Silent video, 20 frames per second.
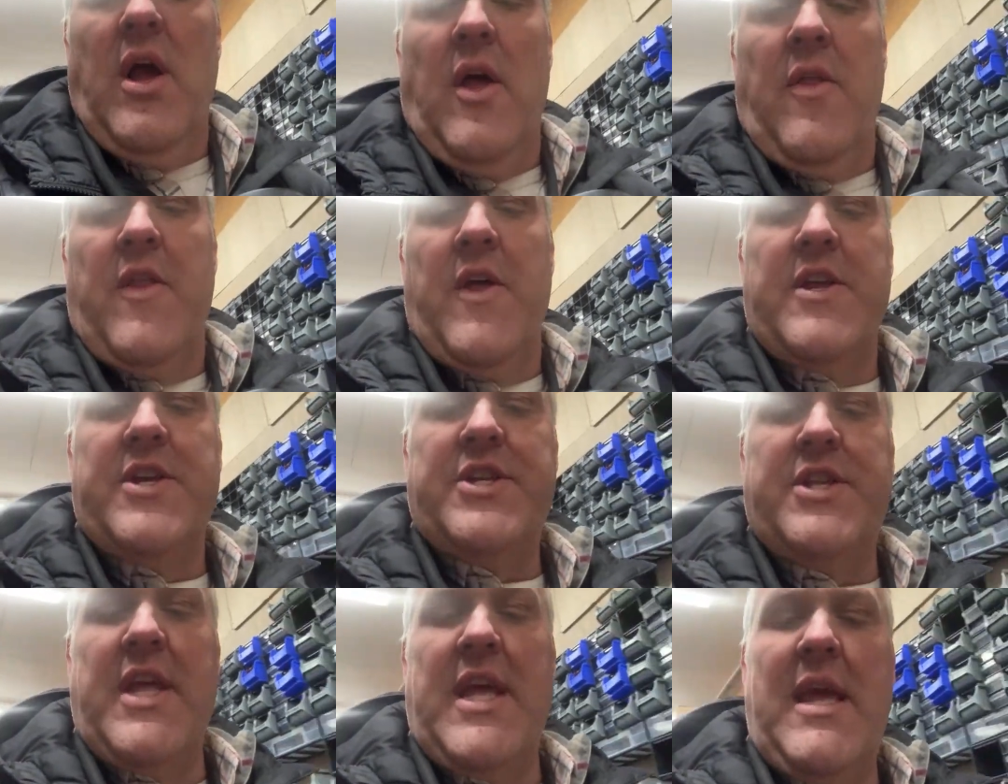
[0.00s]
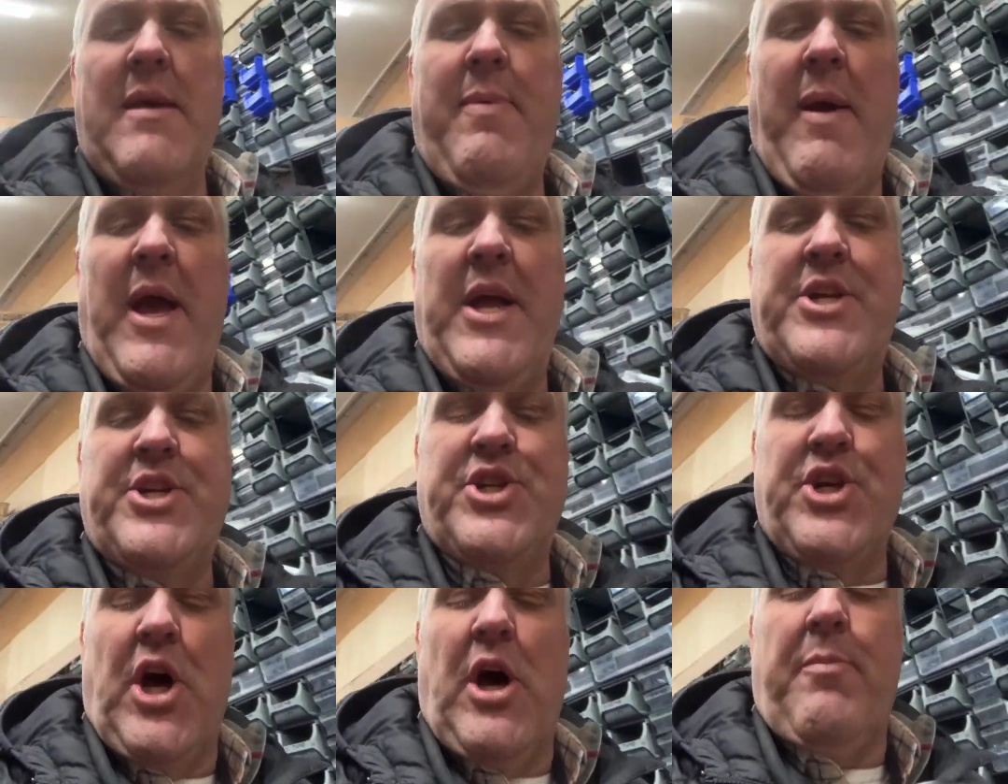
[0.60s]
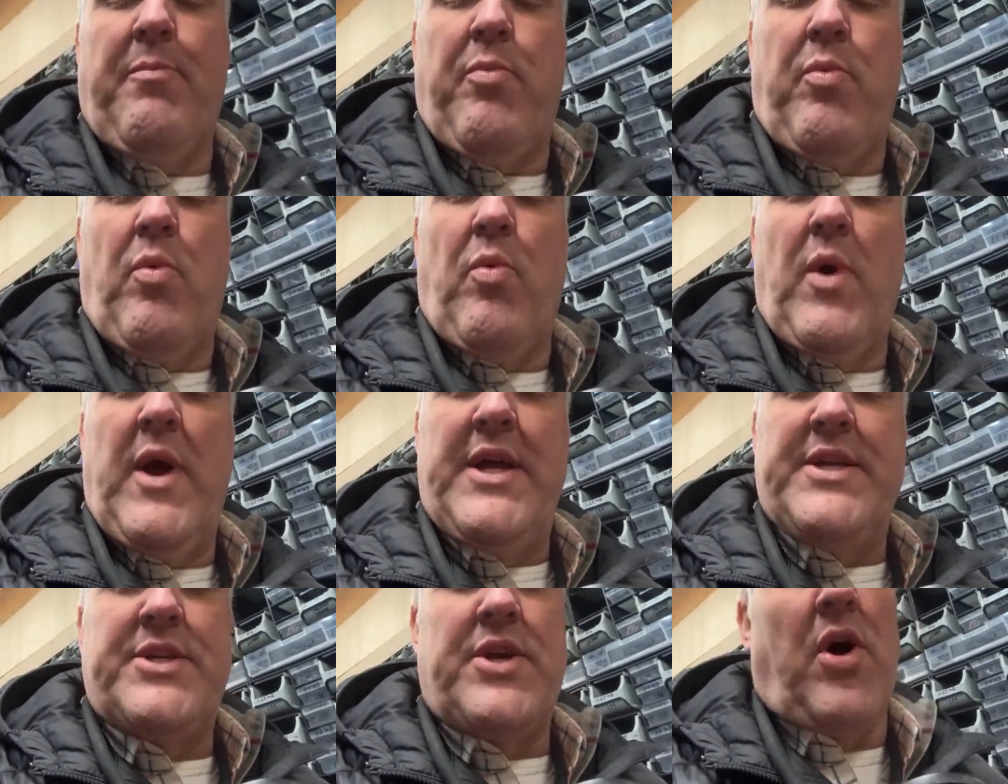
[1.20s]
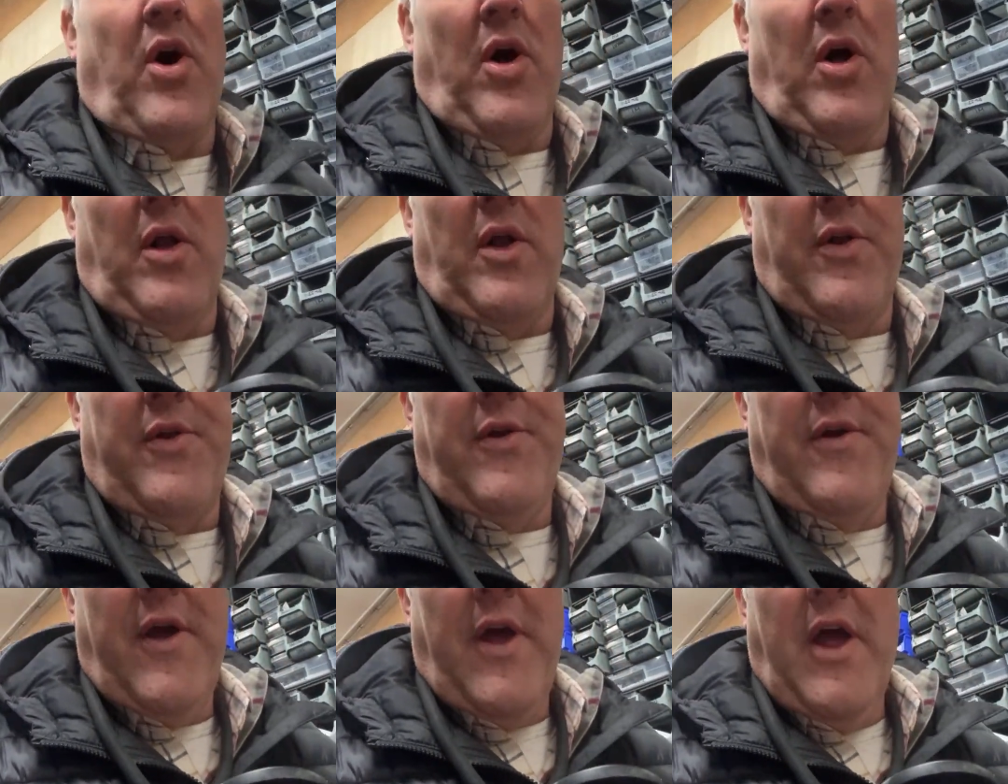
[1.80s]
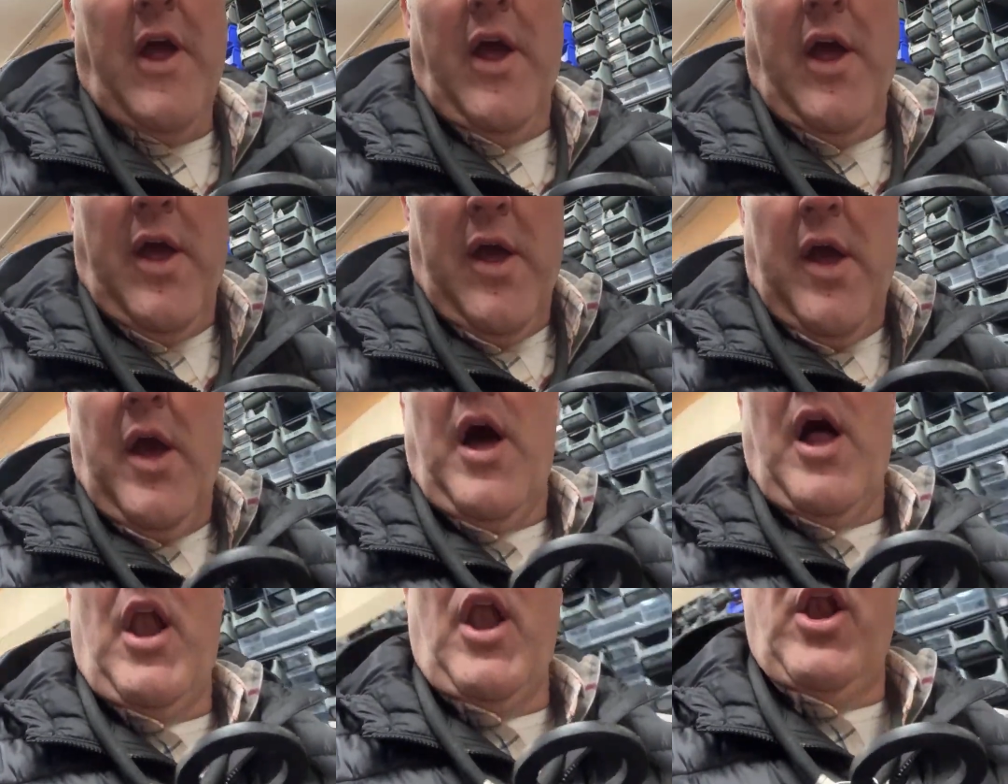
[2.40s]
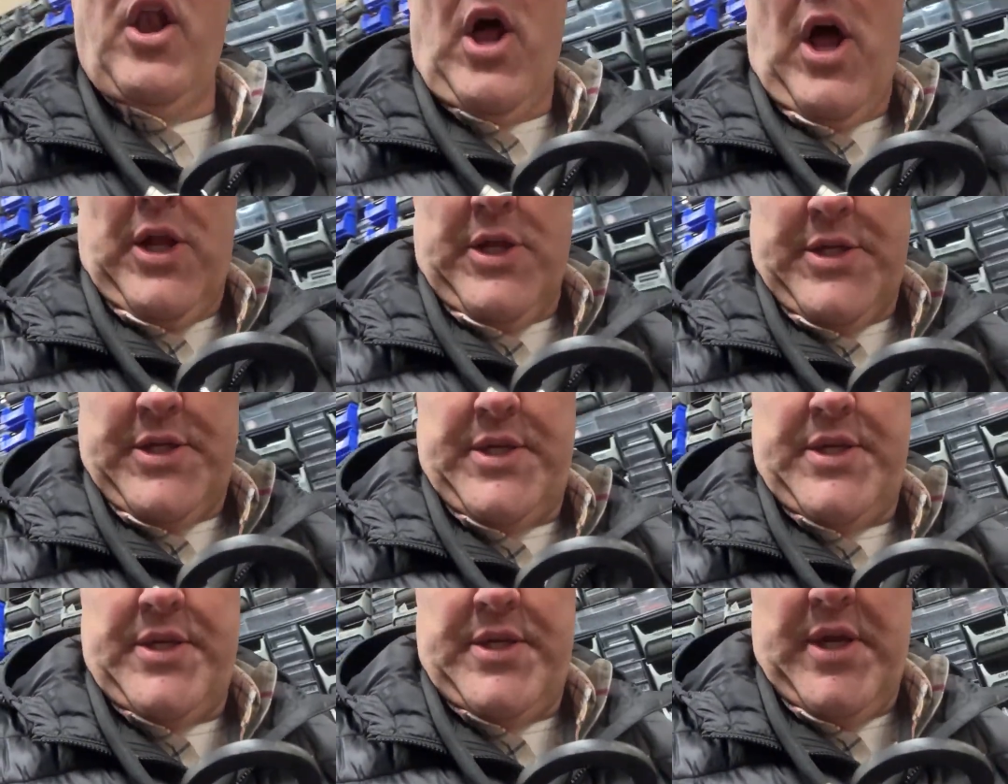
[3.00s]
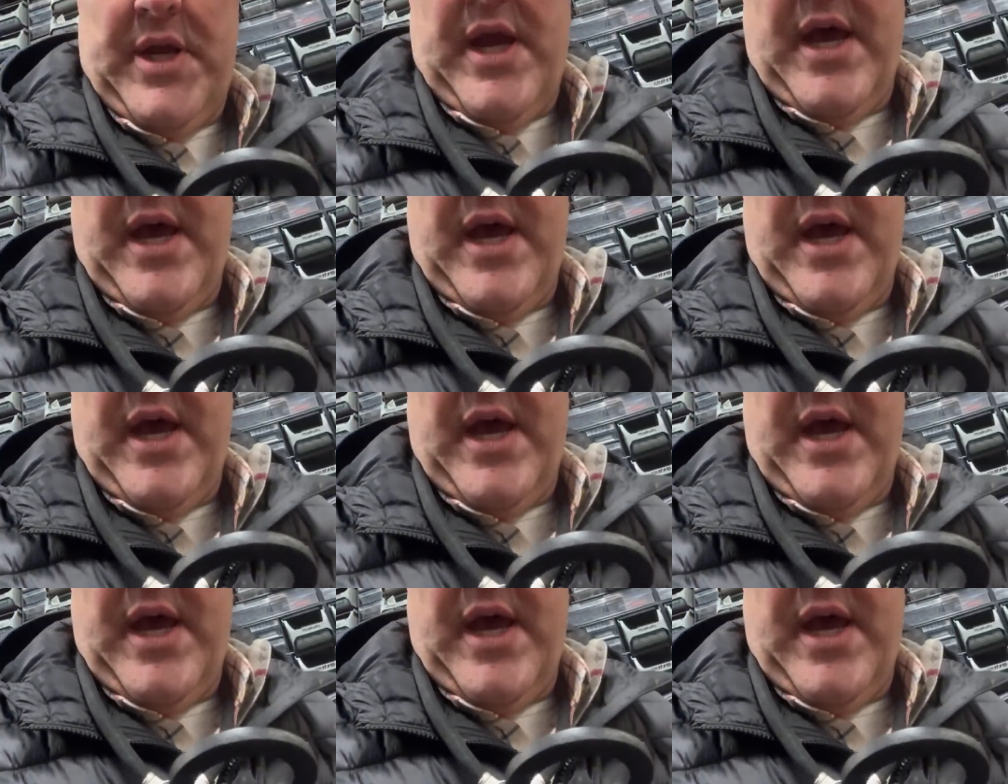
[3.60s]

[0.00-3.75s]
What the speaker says: the eBay shop is called Lots.